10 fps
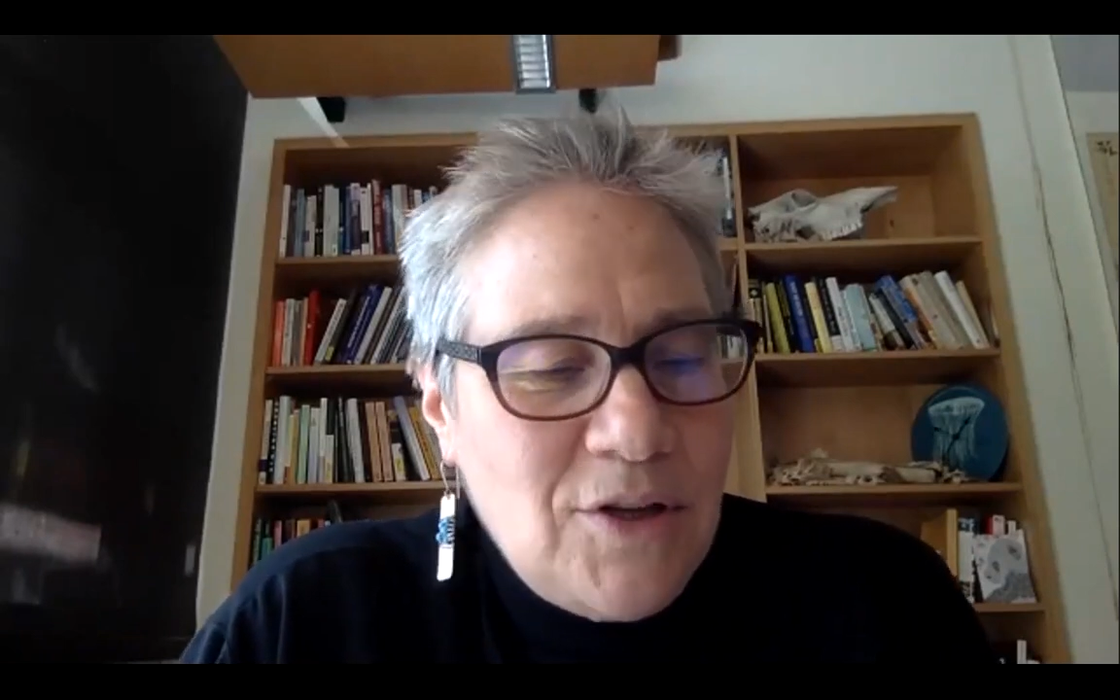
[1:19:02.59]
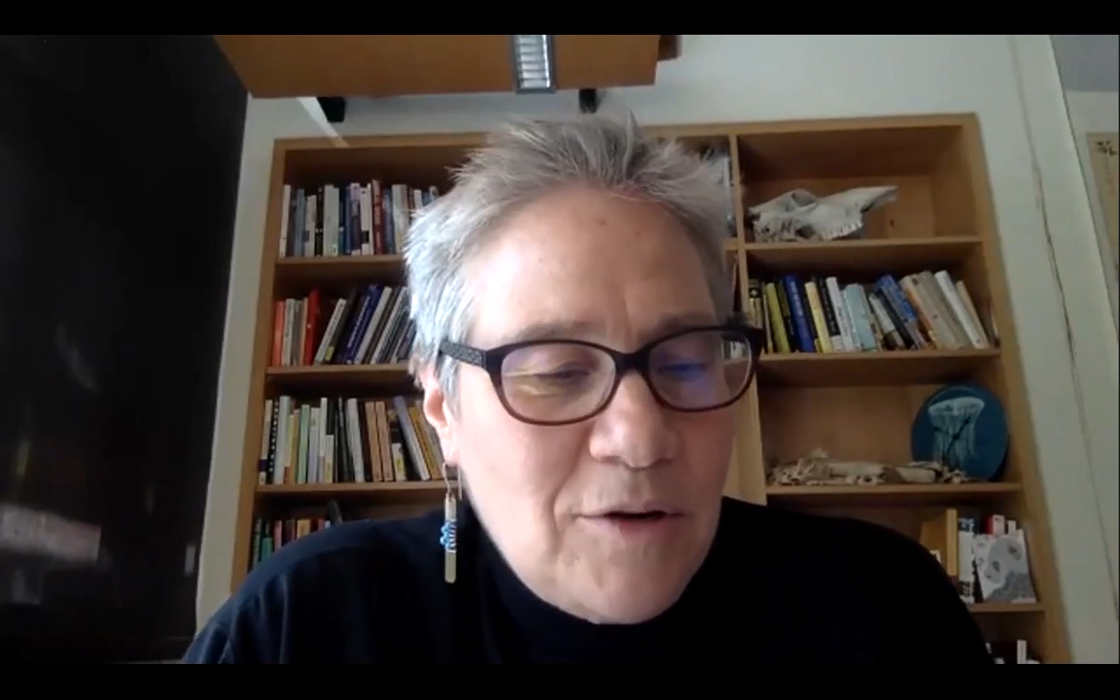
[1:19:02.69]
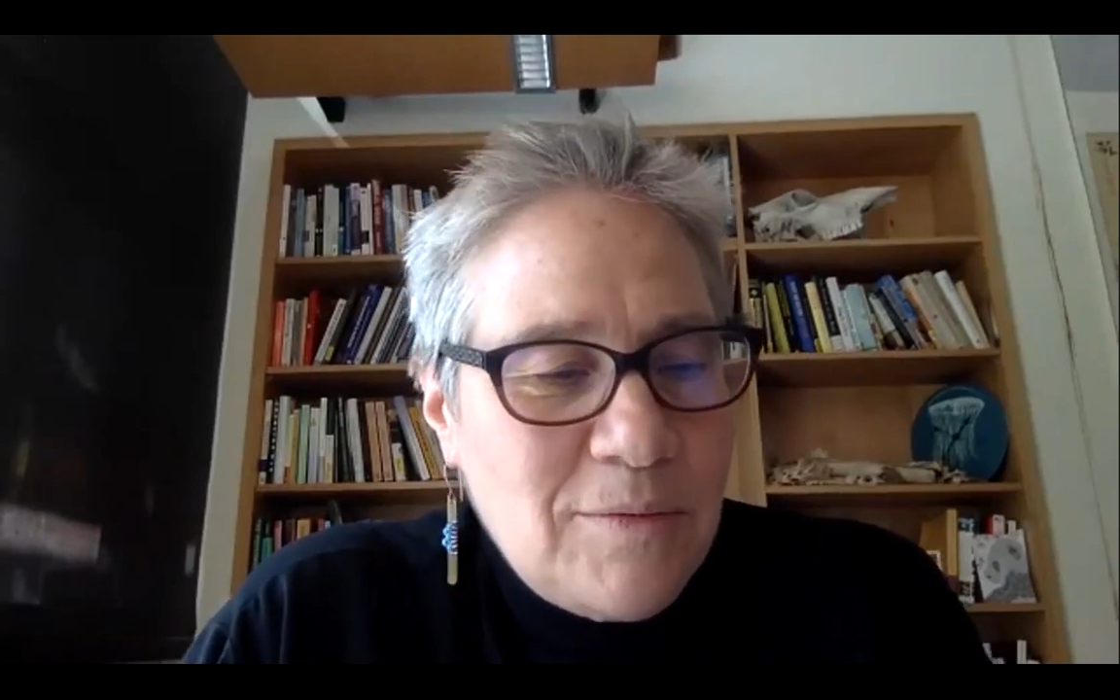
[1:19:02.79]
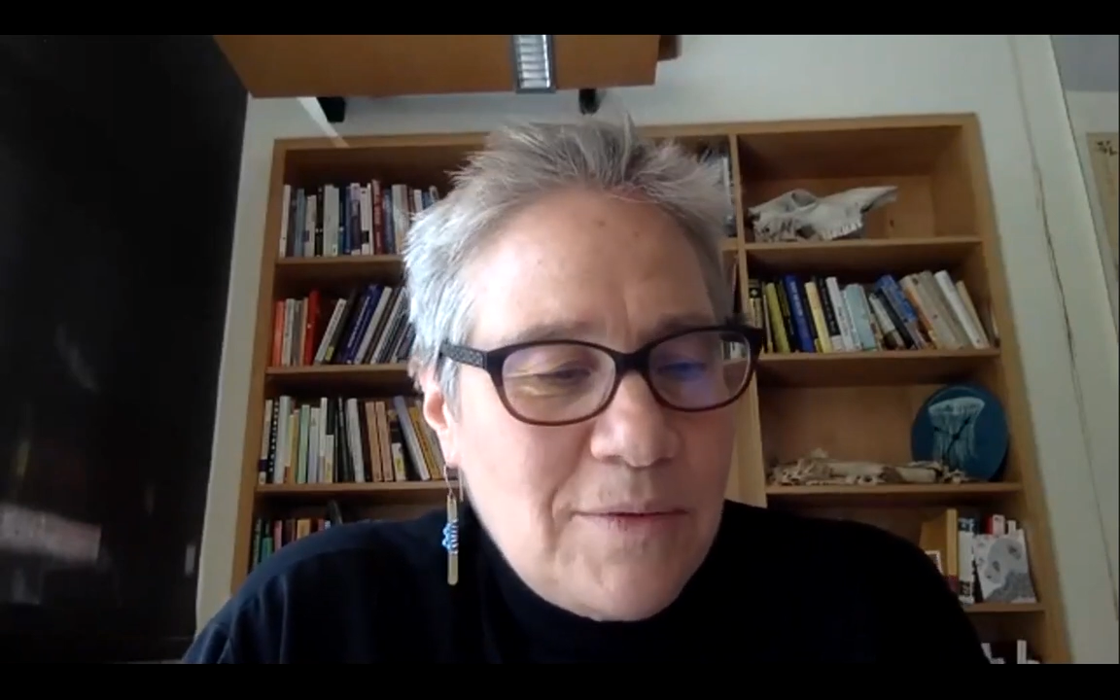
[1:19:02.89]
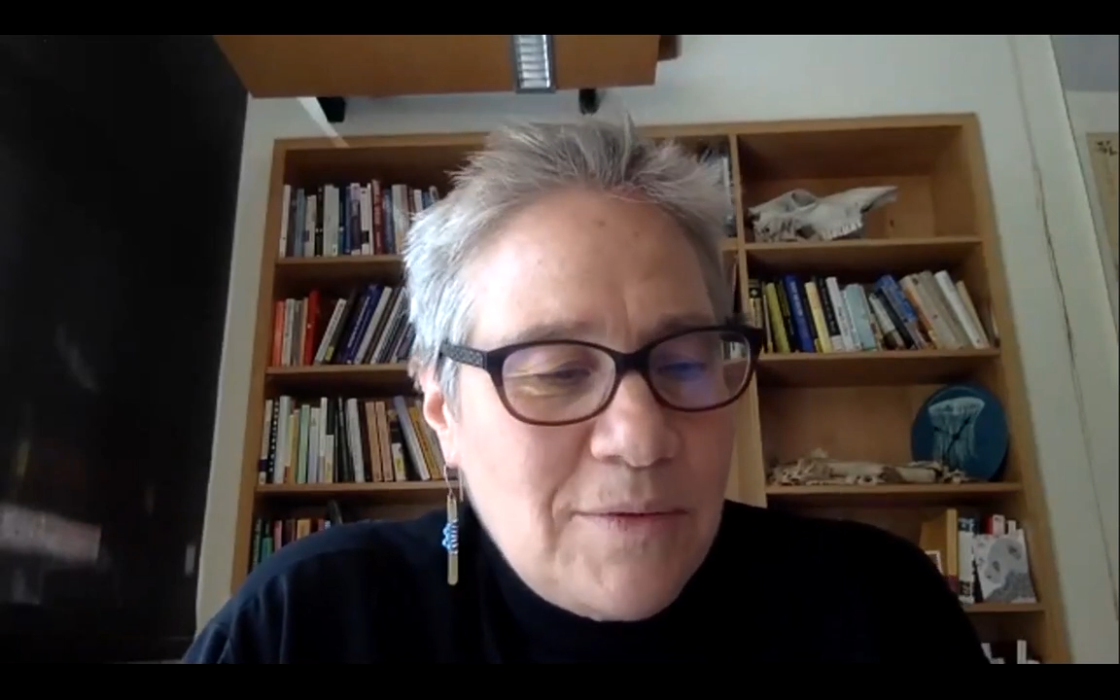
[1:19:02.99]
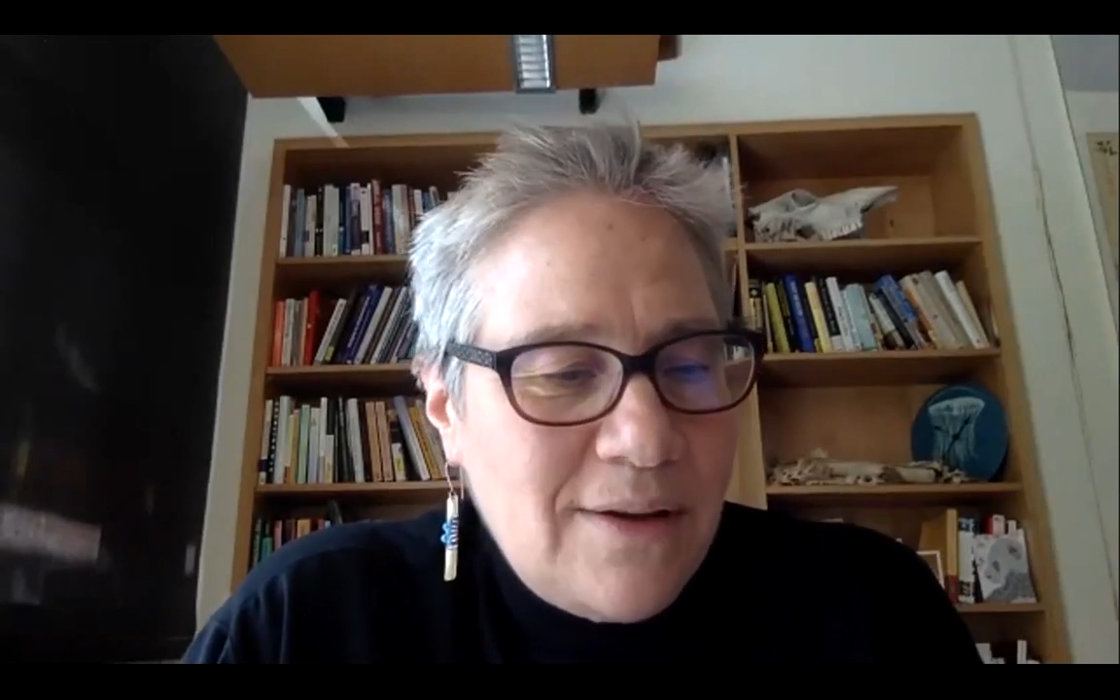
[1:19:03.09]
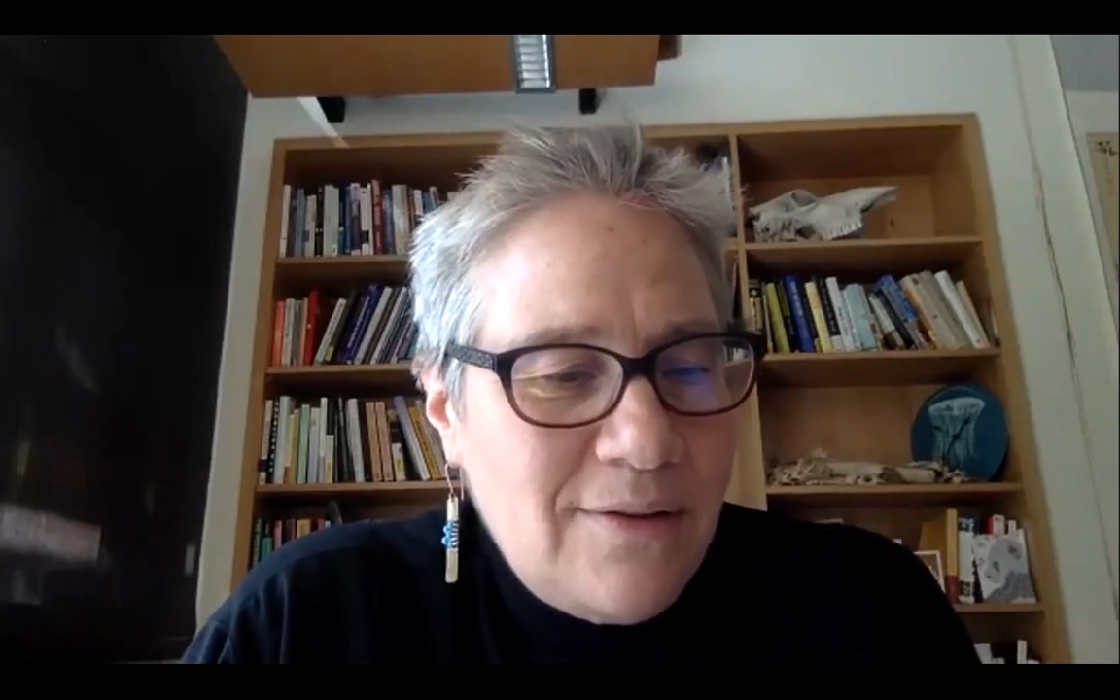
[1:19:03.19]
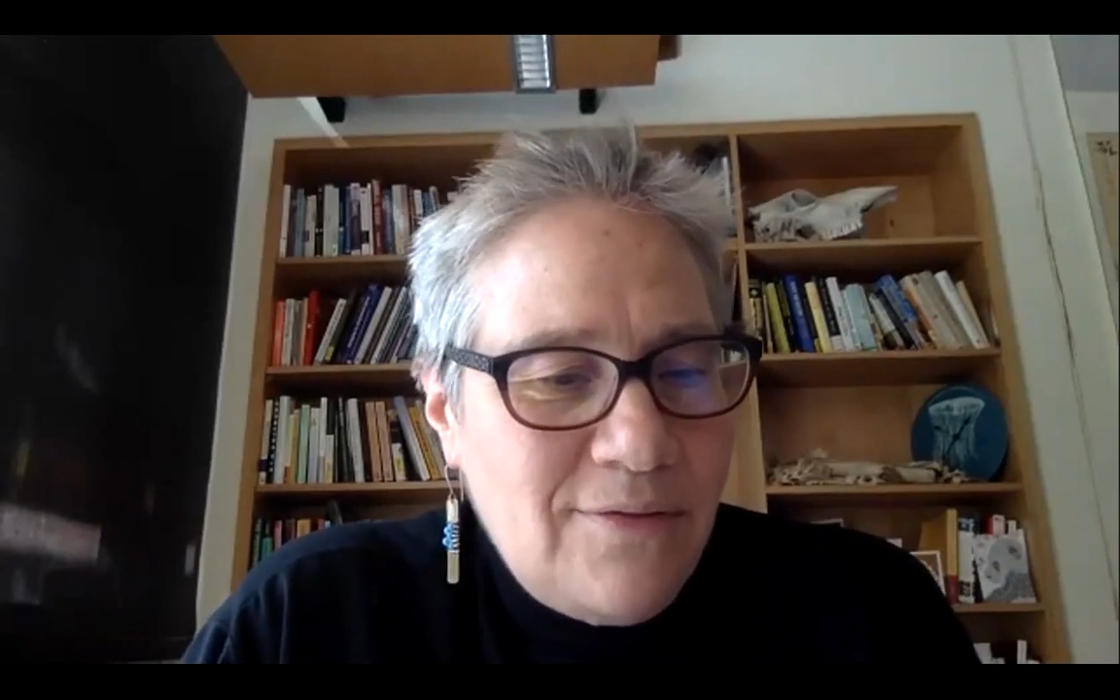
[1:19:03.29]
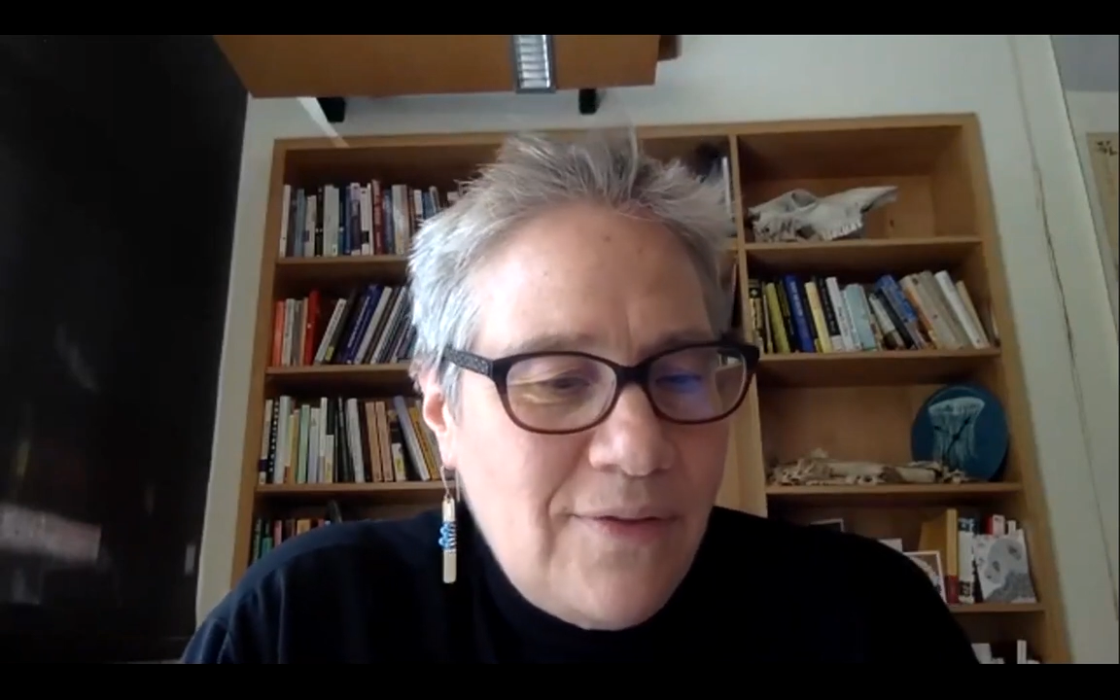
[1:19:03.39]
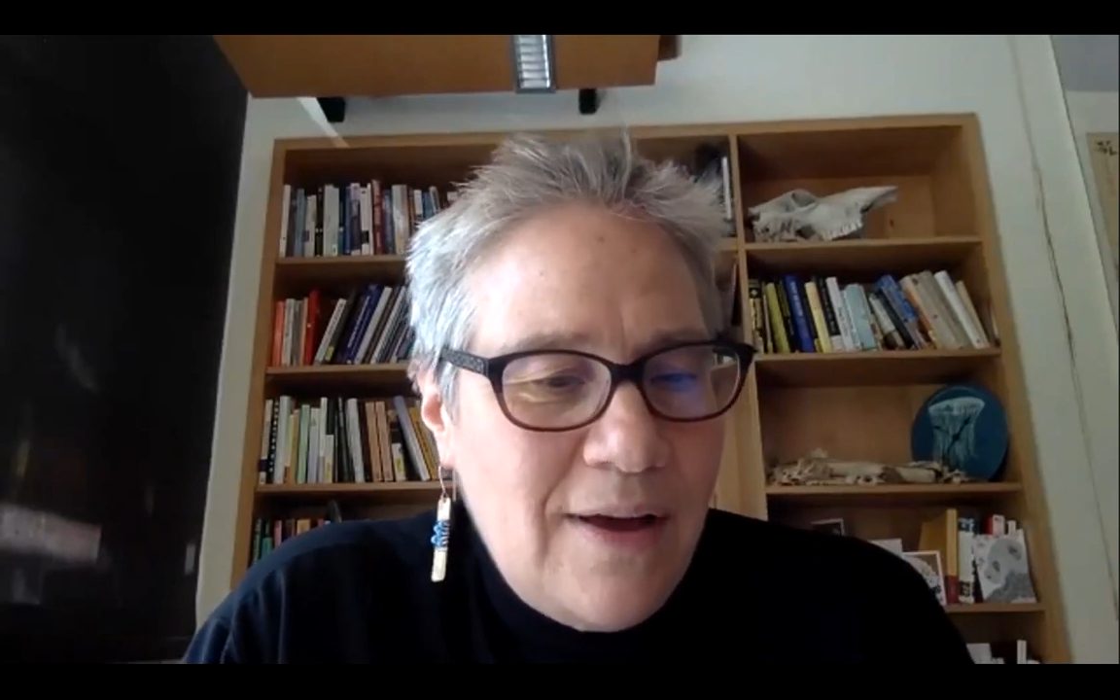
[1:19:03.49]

terms of